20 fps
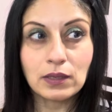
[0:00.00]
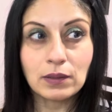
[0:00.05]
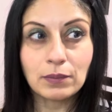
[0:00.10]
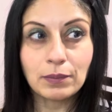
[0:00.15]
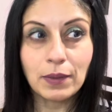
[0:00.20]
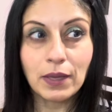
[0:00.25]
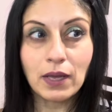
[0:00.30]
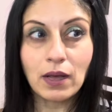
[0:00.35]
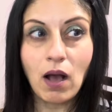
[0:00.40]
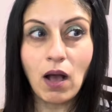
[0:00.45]

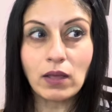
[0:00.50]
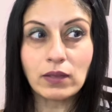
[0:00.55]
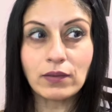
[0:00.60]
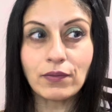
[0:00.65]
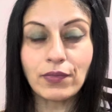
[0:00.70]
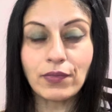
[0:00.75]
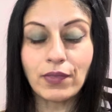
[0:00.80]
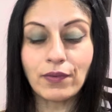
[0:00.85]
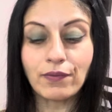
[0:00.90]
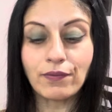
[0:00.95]
because
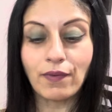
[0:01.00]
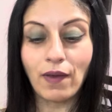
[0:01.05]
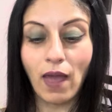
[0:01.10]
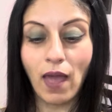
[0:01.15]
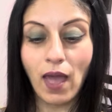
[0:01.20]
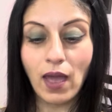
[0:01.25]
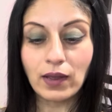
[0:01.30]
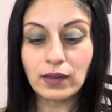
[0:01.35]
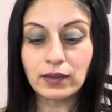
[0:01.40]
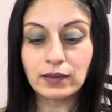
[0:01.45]
of the
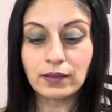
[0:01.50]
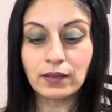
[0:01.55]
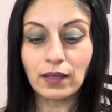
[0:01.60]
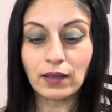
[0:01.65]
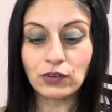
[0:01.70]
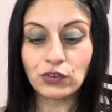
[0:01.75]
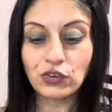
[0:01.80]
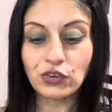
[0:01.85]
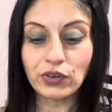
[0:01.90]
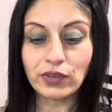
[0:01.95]
fact
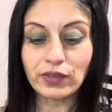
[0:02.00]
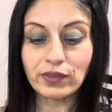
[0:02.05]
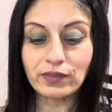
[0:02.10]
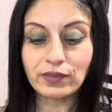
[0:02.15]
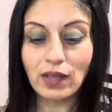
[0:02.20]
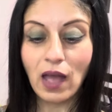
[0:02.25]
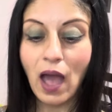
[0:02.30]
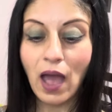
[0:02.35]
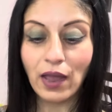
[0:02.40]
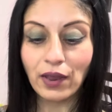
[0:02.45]
that she's
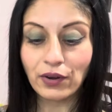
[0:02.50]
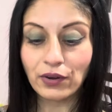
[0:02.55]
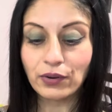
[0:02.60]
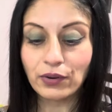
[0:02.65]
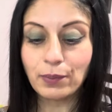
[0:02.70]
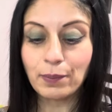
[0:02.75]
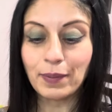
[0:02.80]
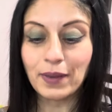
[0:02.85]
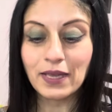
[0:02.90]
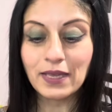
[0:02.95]

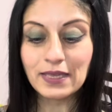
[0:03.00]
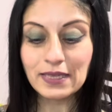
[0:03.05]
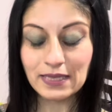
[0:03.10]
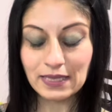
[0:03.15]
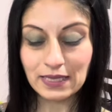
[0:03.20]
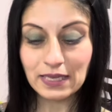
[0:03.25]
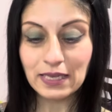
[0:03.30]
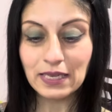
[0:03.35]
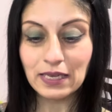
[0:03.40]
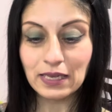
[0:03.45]
tired being
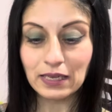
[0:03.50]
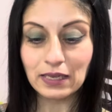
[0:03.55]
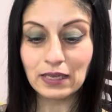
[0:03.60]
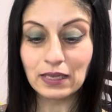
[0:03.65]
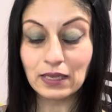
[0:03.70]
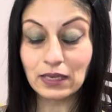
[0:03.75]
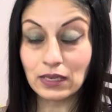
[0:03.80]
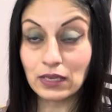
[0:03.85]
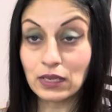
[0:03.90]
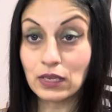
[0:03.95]

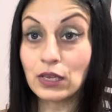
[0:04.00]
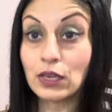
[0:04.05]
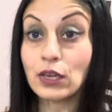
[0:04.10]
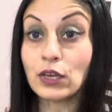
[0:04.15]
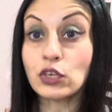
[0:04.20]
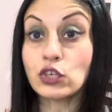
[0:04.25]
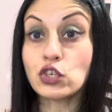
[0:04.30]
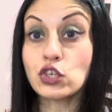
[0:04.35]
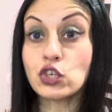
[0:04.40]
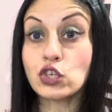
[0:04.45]
single,
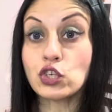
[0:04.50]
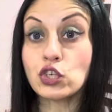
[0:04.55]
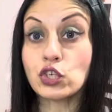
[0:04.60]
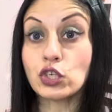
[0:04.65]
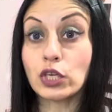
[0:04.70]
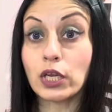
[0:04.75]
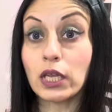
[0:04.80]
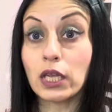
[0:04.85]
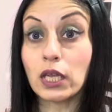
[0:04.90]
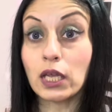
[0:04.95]

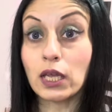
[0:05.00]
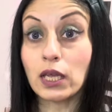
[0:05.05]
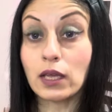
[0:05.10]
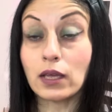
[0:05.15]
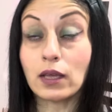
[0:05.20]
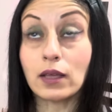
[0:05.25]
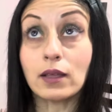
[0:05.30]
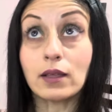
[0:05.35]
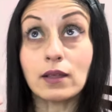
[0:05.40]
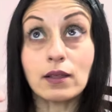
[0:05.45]

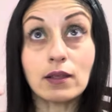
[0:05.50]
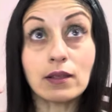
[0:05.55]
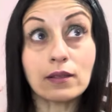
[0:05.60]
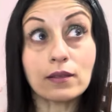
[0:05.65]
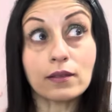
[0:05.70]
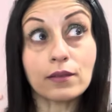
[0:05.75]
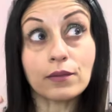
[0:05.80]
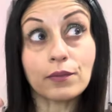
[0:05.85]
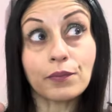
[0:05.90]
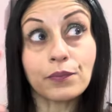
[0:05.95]
she
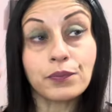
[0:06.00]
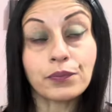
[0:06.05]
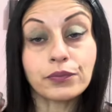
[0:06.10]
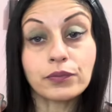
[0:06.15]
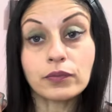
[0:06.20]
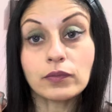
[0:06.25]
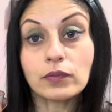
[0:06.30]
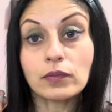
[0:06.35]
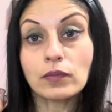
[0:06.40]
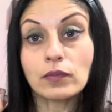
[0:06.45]
is
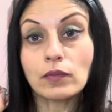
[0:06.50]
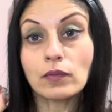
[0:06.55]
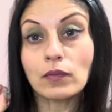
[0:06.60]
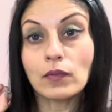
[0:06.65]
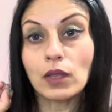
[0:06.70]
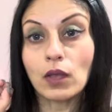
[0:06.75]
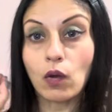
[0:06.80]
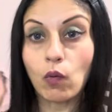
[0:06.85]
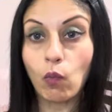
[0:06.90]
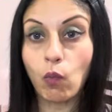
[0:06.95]

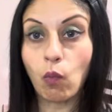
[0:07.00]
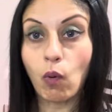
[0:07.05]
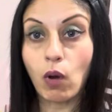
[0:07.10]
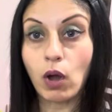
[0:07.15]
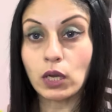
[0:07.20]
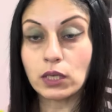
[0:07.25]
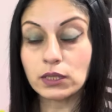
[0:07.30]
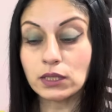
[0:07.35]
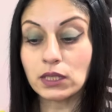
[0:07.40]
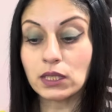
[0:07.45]

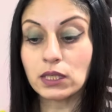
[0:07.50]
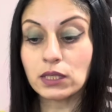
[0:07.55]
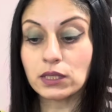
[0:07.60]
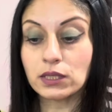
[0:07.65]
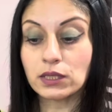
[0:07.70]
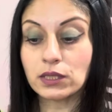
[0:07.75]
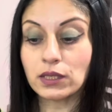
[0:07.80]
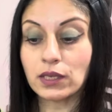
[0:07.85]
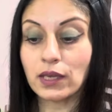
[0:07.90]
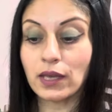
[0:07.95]
wanting
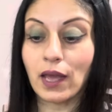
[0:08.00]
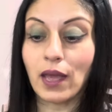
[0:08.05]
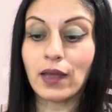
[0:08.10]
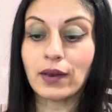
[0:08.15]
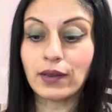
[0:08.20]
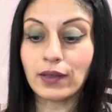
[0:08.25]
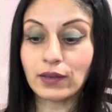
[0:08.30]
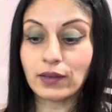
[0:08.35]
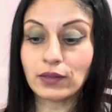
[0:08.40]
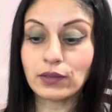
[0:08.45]
to get
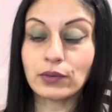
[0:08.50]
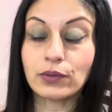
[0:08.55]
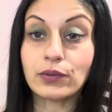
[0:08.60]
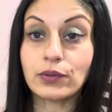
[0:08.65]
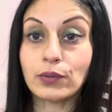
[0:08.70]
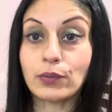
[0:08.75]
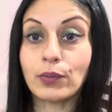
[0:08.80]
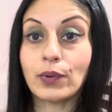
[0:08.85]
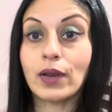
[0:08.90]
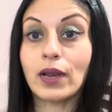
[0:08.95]
into
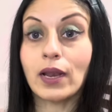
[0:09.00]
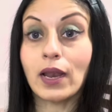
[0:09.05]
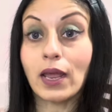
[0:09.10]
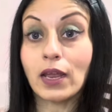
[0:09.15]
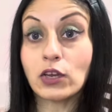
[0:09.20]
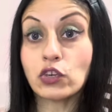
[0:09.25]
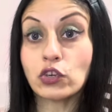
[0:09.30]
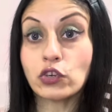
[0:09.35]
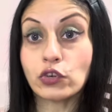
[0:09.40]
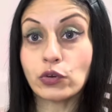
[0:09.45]
the
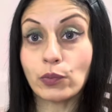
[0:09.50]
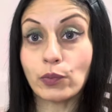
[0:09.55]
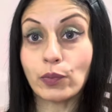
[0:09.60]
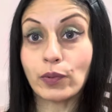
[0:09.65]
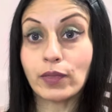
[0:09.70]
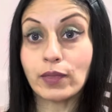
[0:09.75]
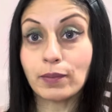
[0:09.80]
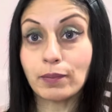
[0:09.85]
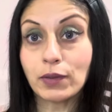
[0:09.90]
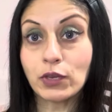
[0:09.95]
relationship
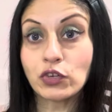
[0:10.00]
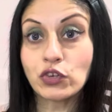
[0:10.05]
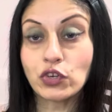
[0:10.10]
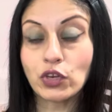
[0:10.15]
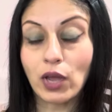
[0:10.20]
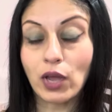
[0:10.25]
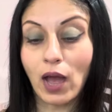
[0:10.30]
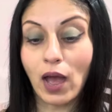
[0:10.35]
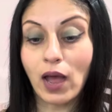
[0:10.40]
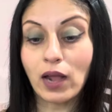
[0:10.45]
with
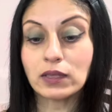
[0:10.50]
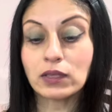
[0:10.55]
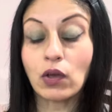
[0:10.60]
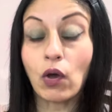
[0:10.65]
Mishkat,